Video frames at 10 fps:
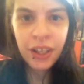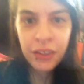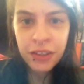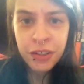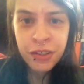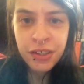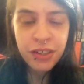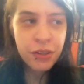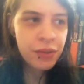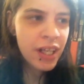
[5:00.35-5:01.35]
colors.
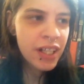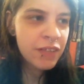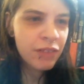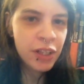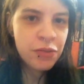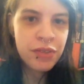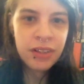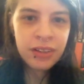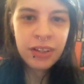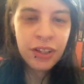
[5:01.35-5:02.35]
So, like, if I use
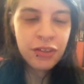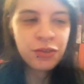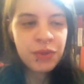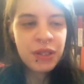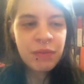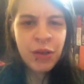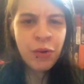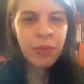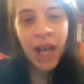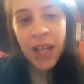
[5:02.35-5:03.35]
colors with them, they
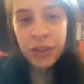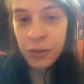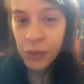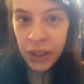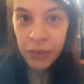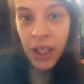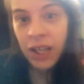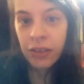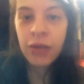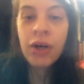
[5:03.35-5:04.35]
won't match or whatever. I
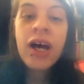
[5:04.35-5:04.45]
don't know.